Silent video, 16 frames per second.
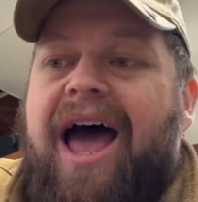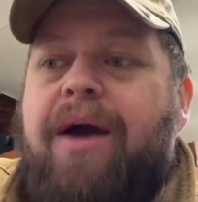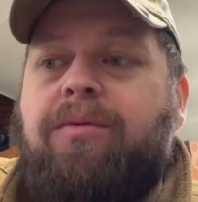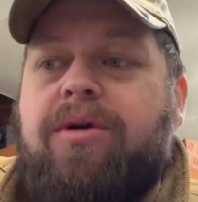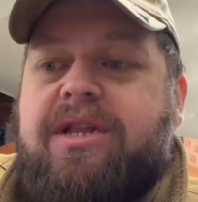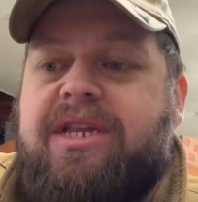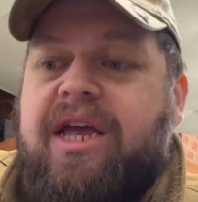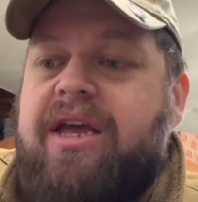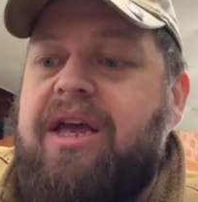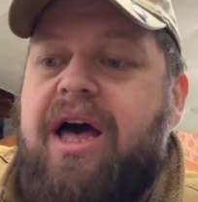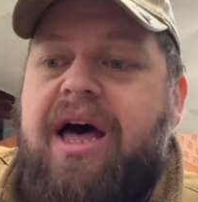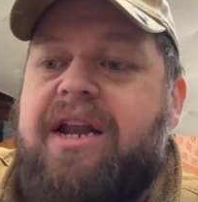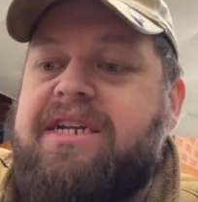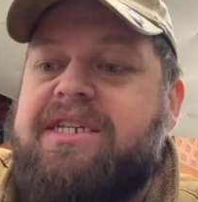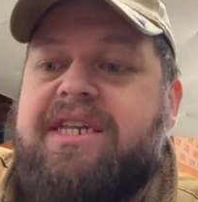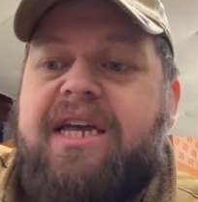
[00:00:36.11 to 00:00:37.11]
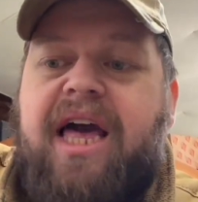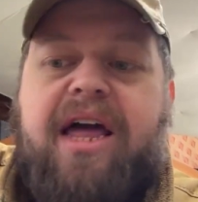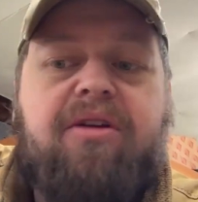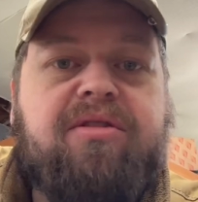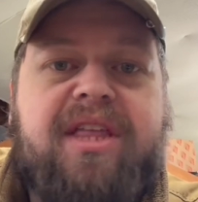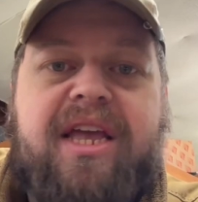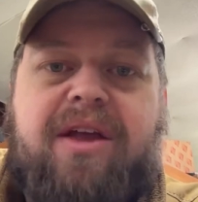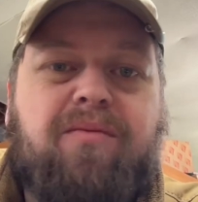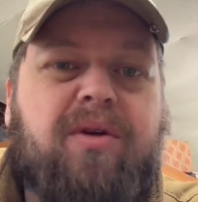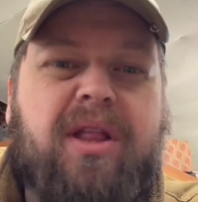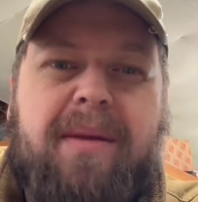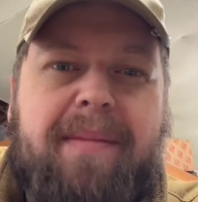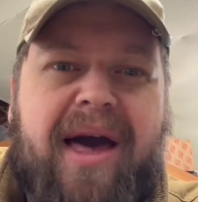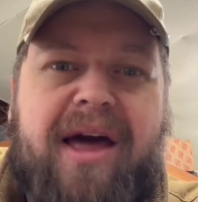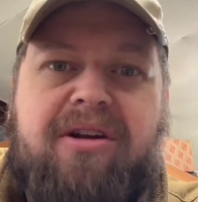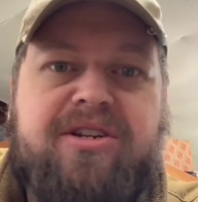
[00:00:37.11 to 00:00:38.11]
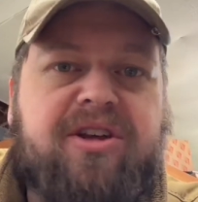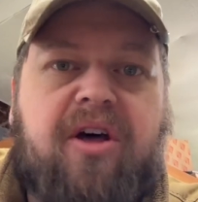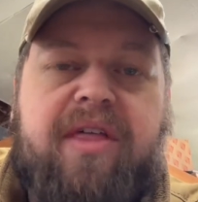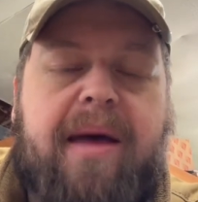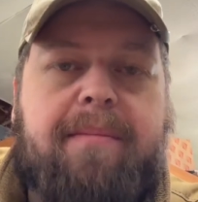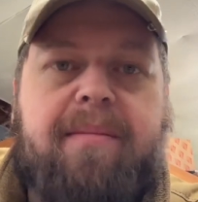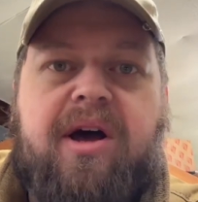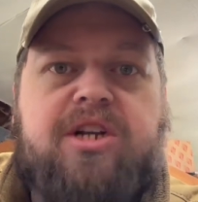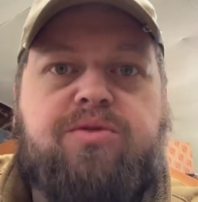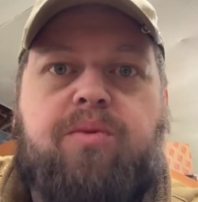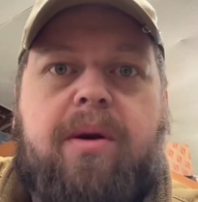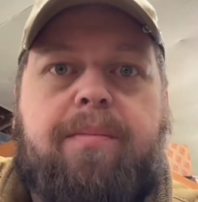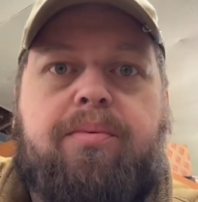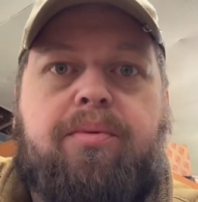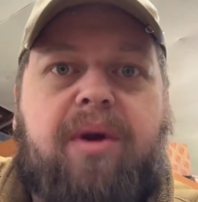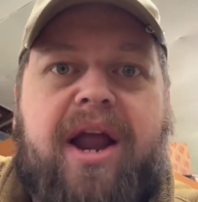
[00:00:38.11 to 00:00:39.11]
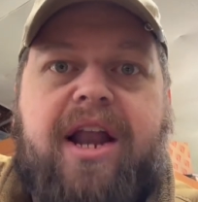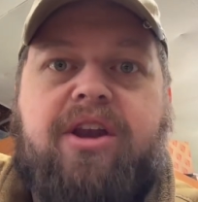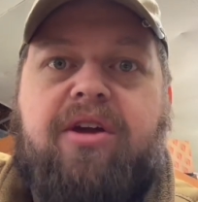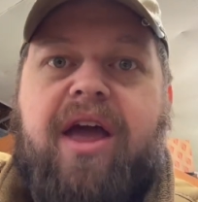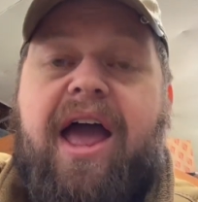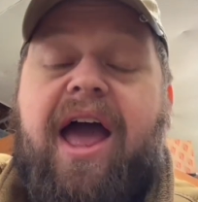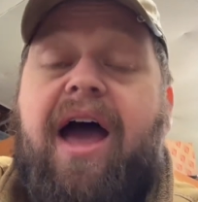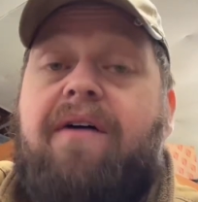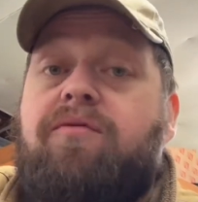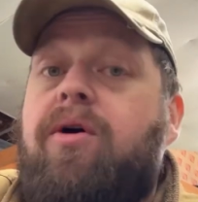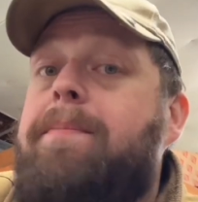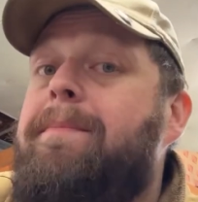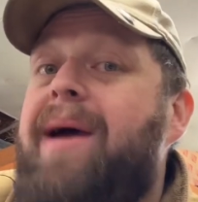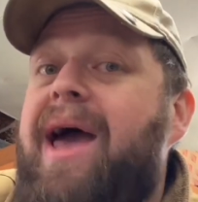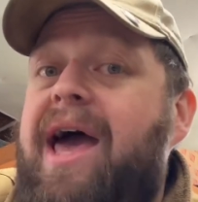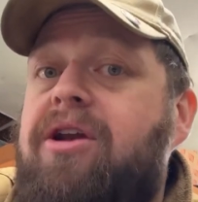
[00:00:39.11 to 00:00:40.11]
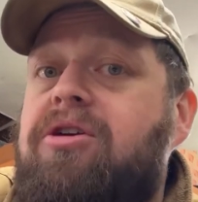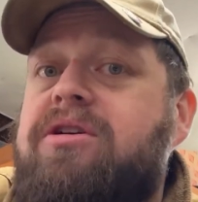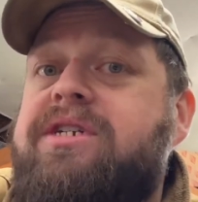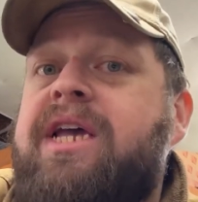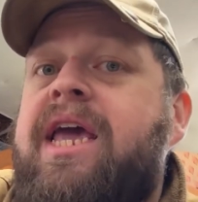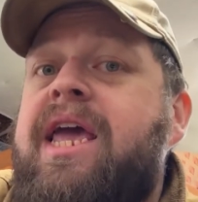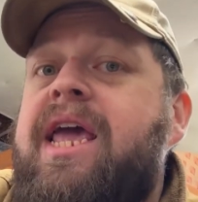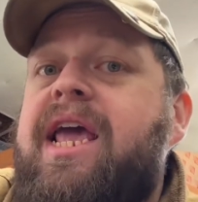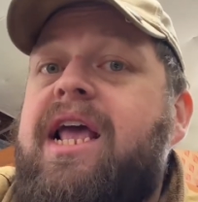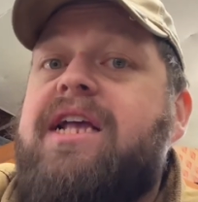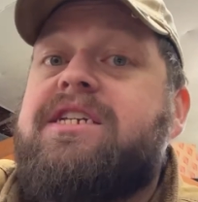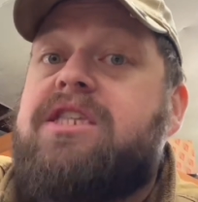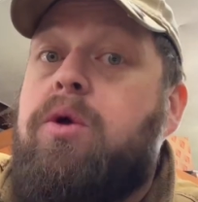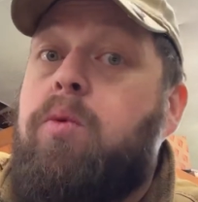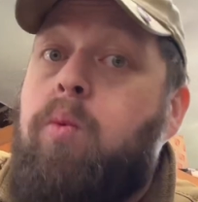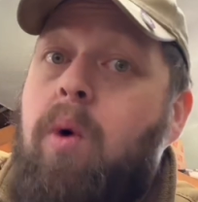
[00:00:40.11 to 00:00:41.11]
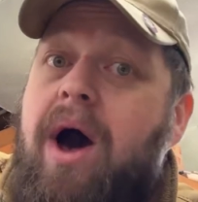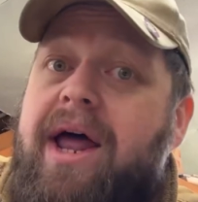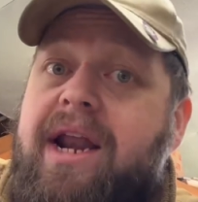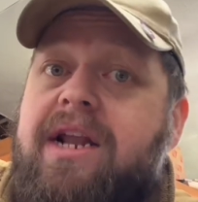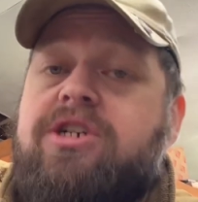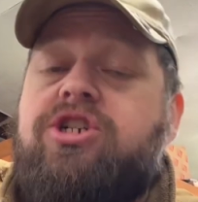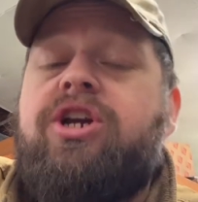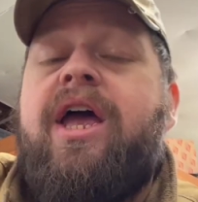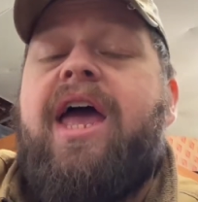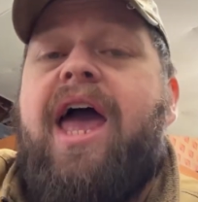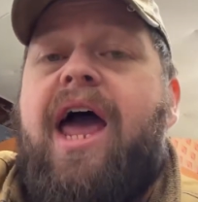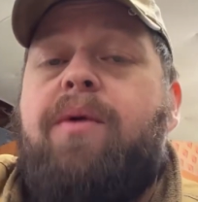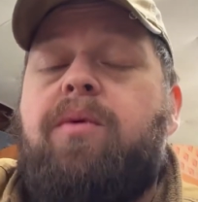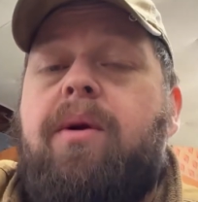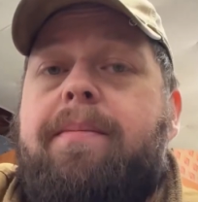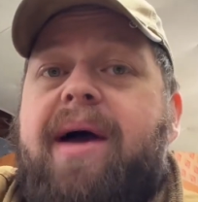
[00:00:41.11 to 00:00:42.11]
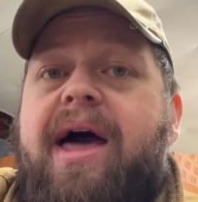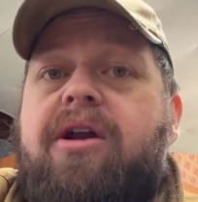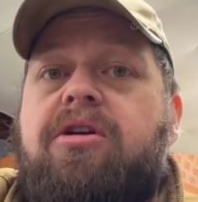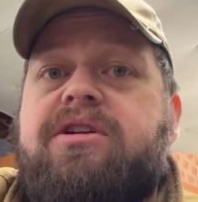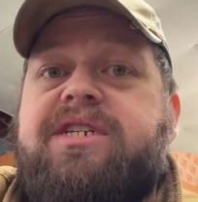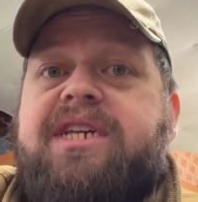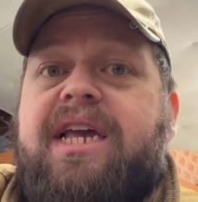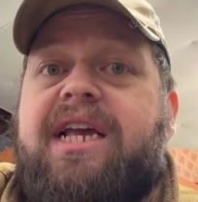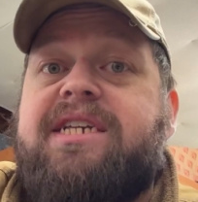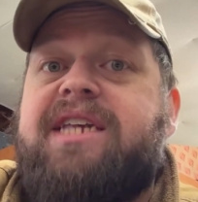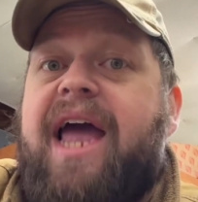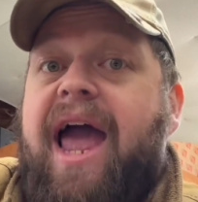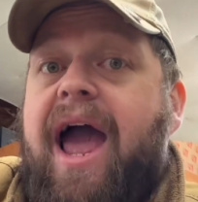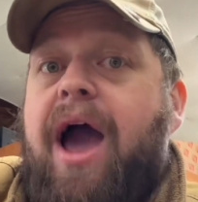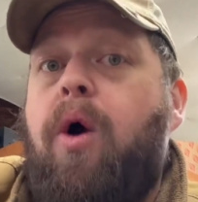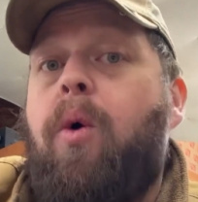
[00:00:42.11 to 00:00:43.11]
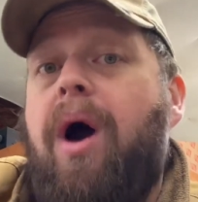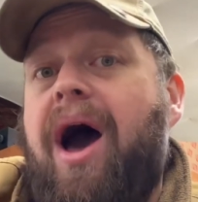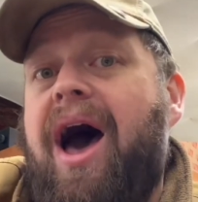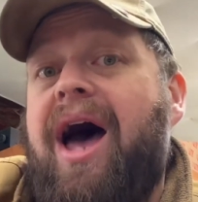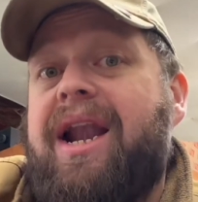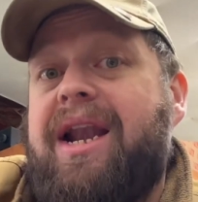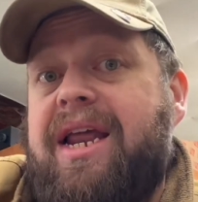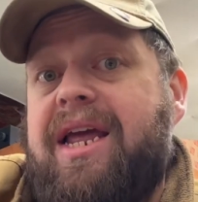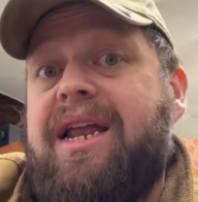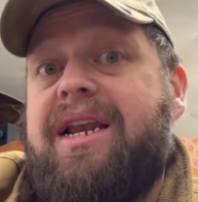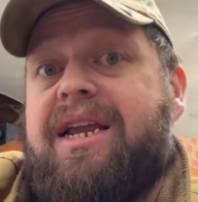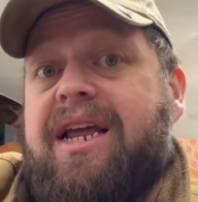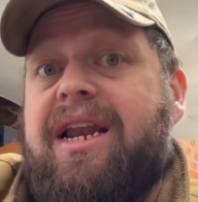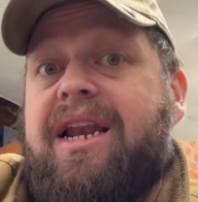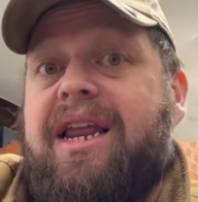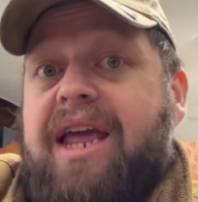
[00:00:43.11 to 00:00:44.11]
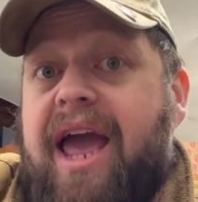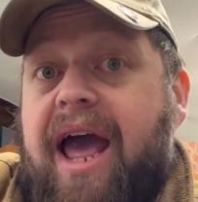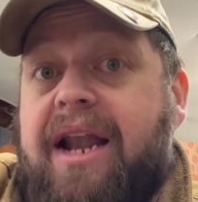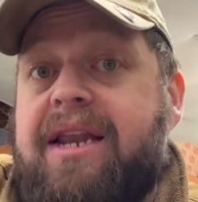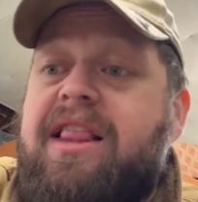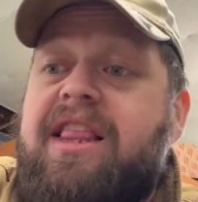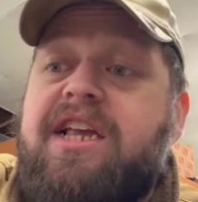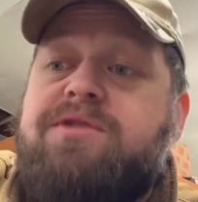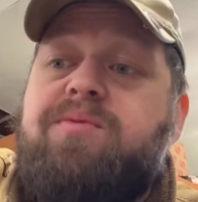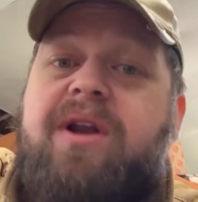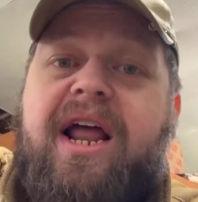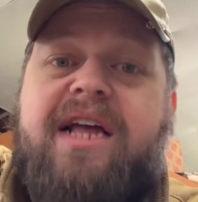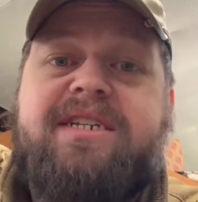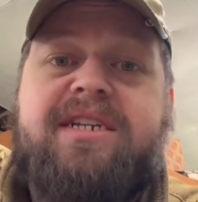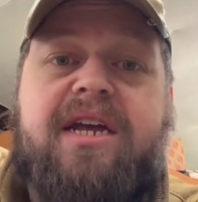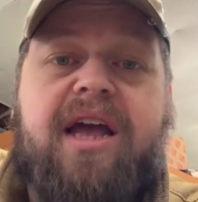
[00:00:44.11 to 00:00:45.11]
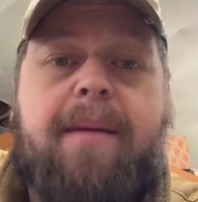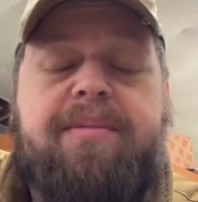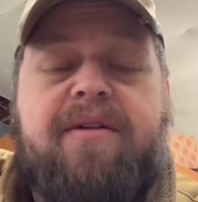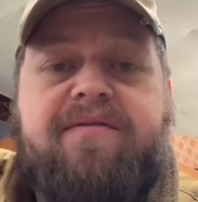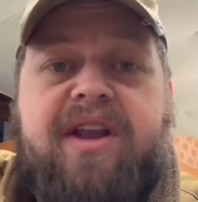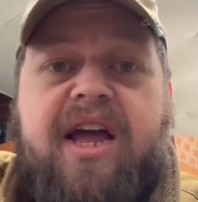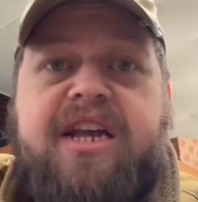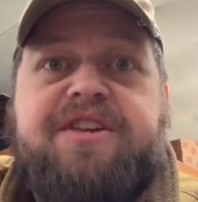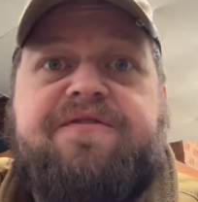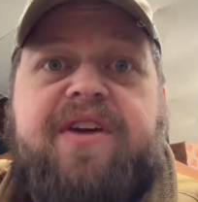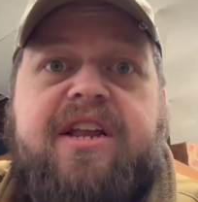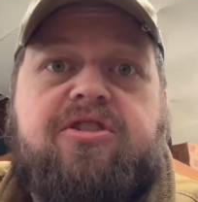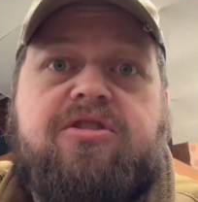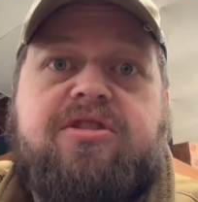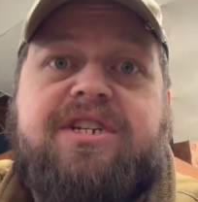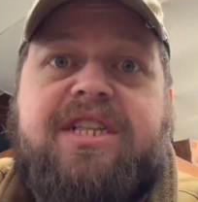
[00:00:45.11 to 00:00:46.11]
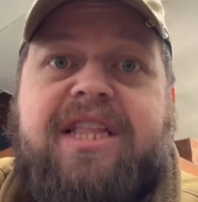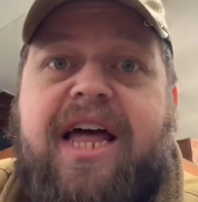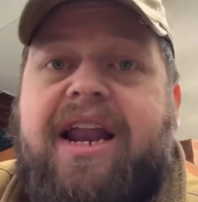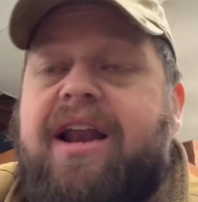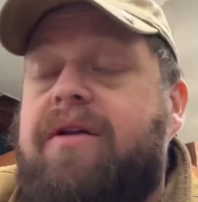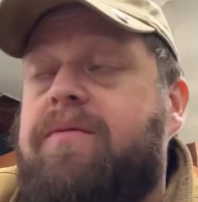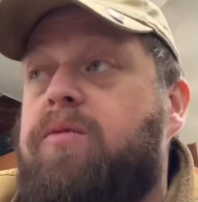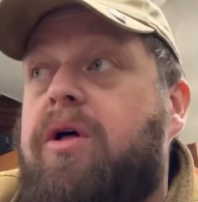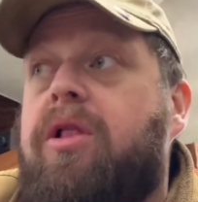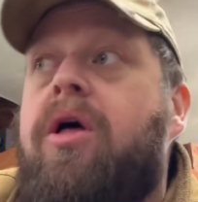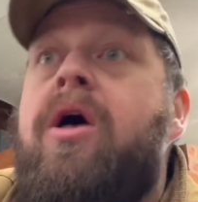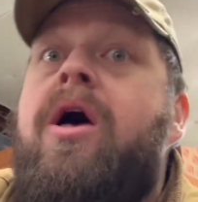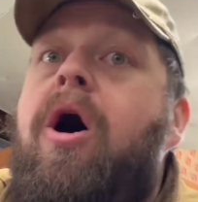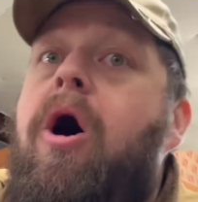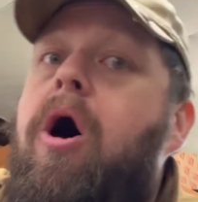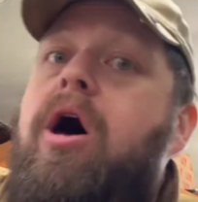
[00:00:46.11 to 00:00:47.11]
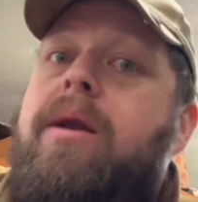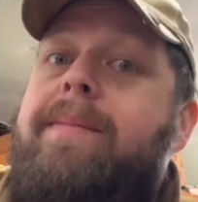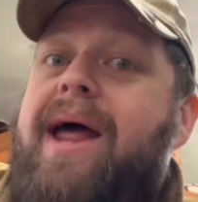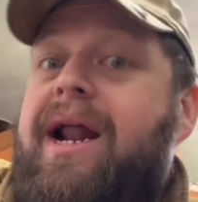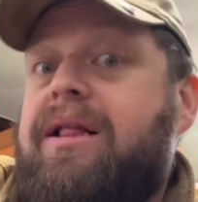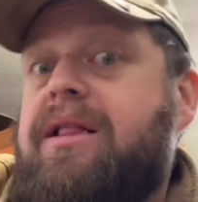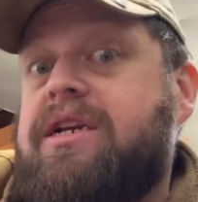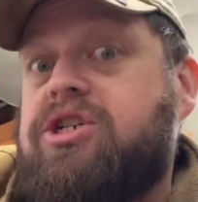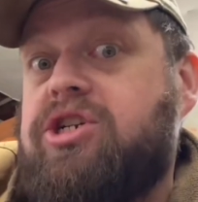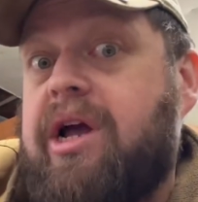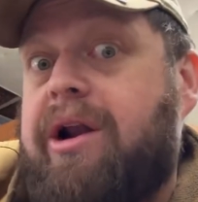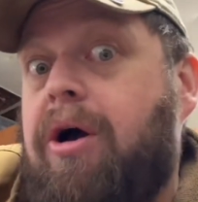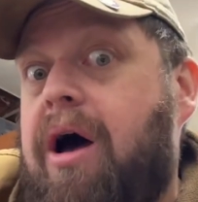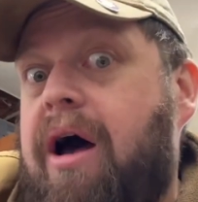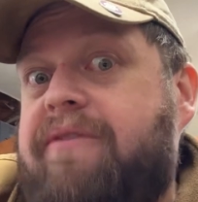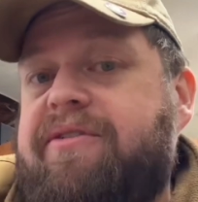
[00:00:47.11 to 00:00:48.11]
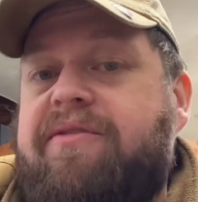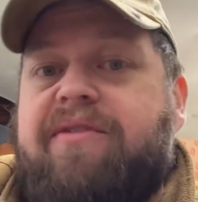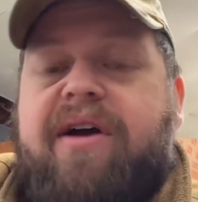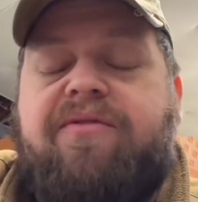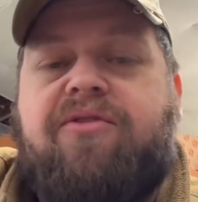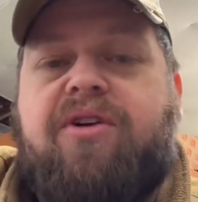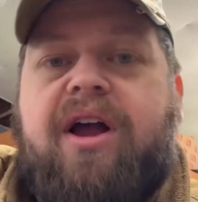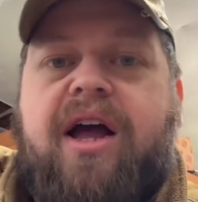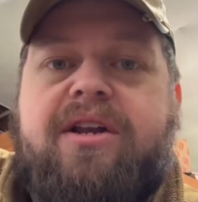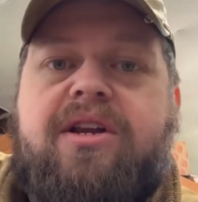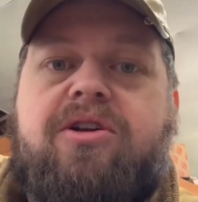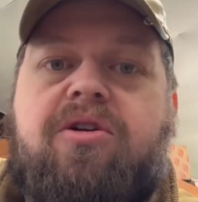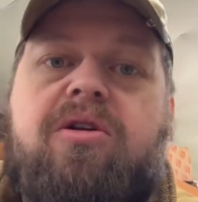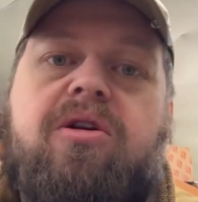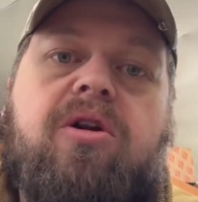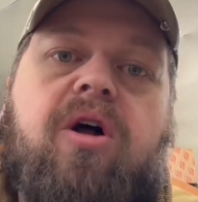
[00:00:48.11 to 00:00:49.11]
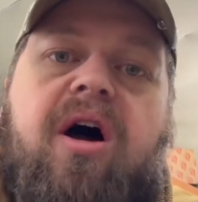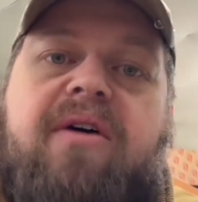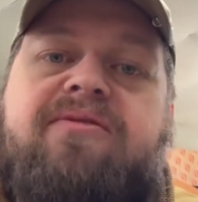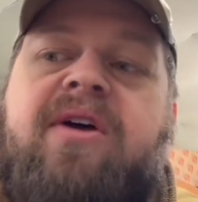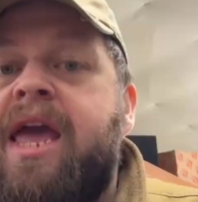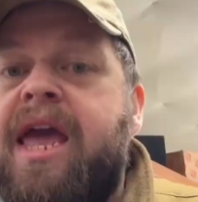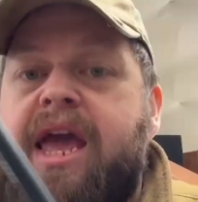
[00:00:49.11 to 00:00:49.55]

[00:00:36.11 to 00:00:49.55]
I will tell you honestly, I don't think it really matters all that much what brand you have. What matters is the wattage, and what matters is how hot it can get. This one has a couple of nice features in that it will automatically shut off if I forgot to turn it off.